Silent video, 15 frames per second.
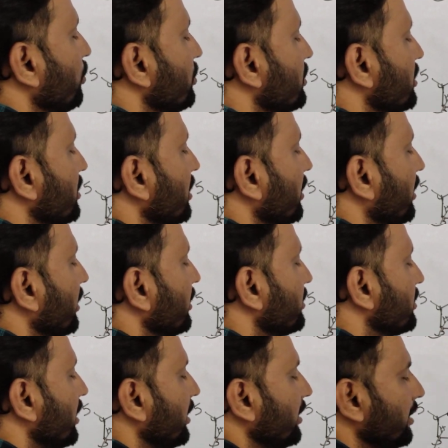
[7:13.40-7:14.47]
Two CN
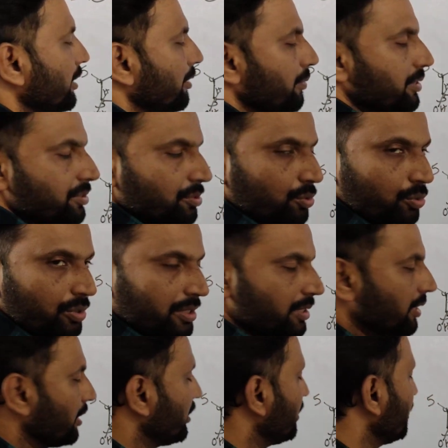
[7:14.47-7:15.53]
rings. Adenine means two
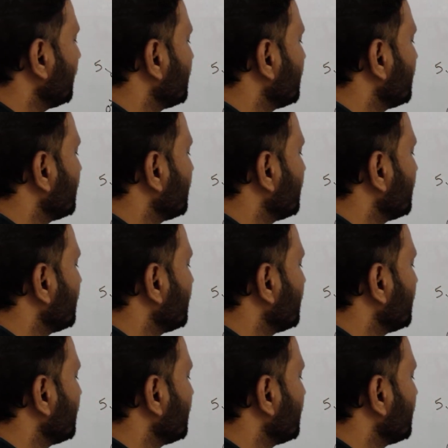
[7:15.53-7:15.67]
CN